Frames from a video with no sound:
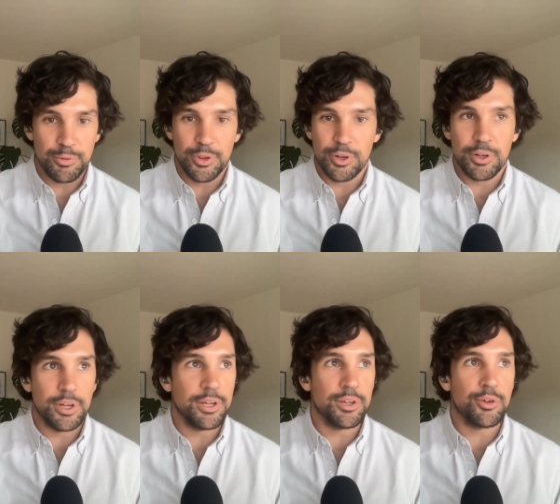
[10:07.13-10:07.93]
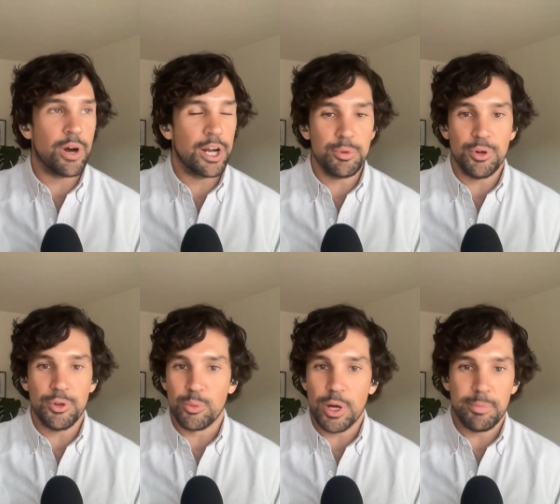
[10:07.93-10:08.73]
They're incredible.
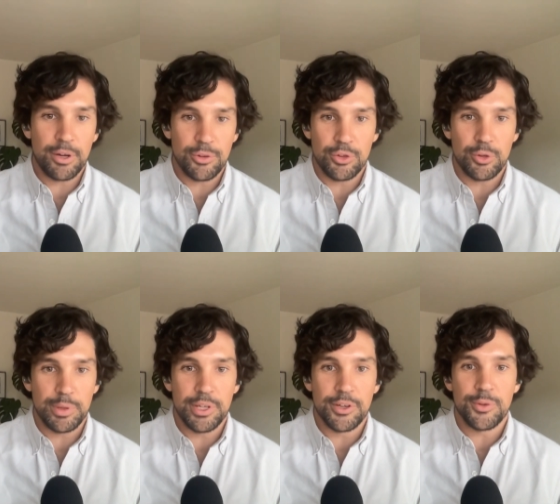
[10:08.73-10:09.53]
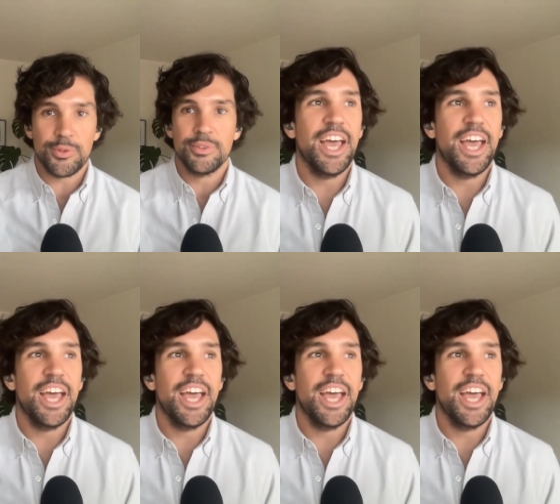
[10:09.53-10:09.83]
They're way better than your peers.